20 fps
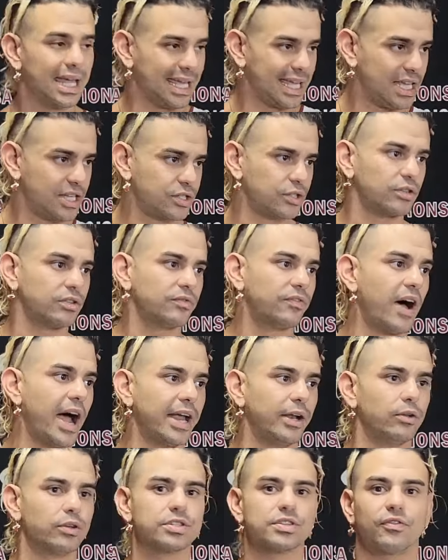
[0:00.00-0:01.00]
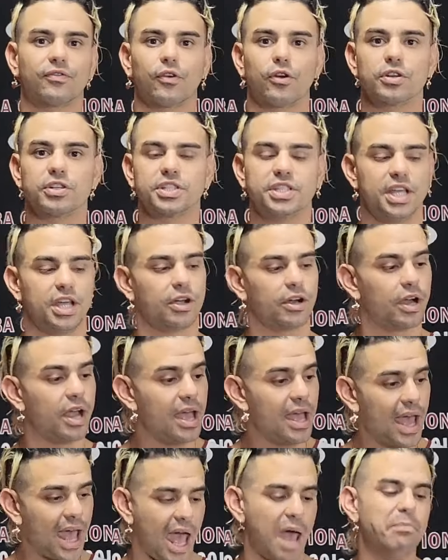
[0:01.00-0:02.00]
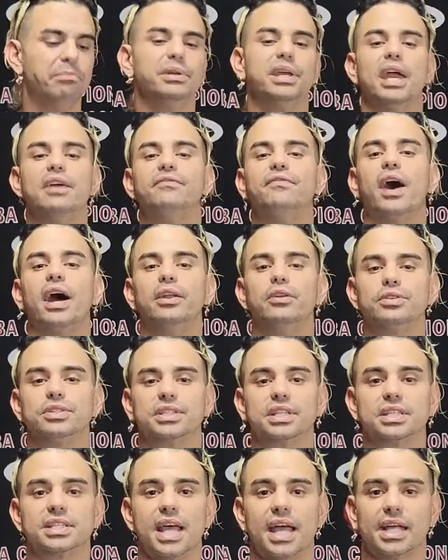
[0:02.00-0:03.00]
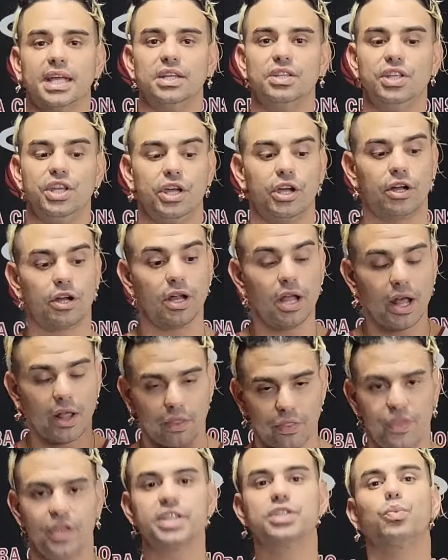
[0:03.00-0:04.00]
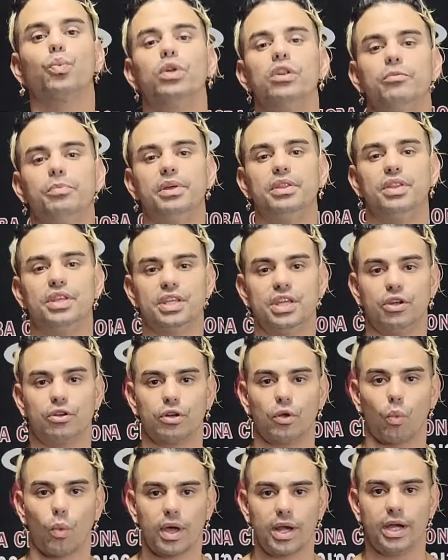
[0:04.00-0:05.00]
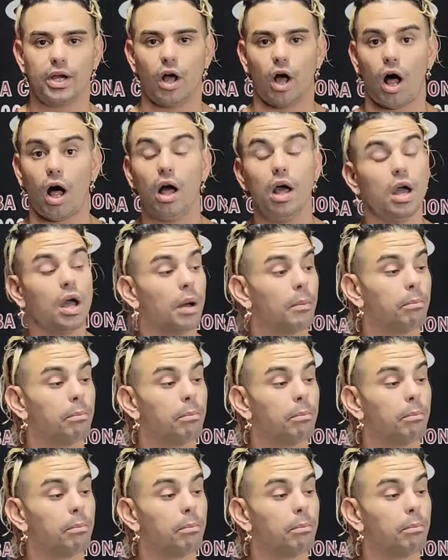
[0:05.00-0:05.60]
Eastern Finals the first year, NBA Finals the second year. This would have been the year to win it all.